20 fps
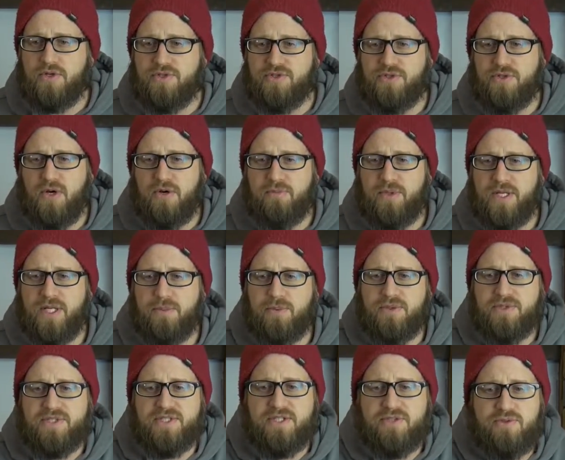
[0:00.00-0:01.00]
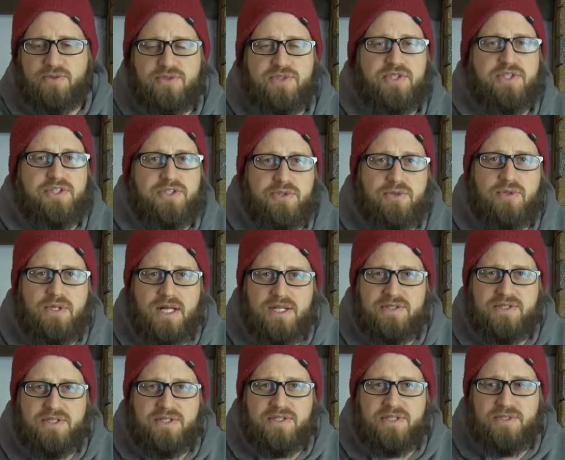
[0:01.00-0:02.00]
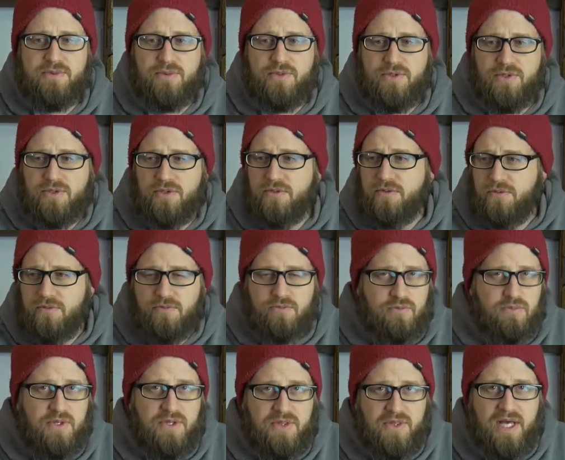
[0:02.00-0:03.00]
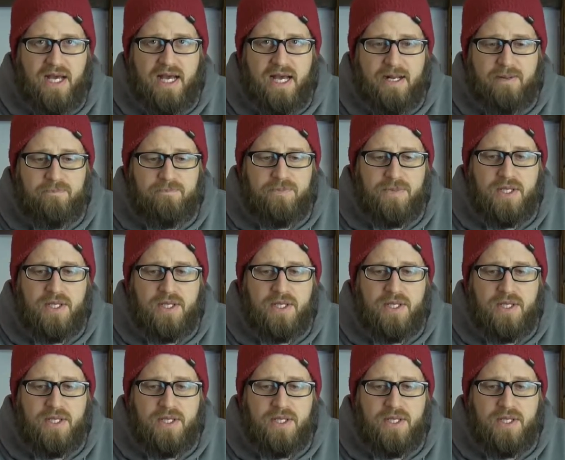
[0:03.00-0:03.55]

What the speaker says: So I've been able to use the two lenses that were with that.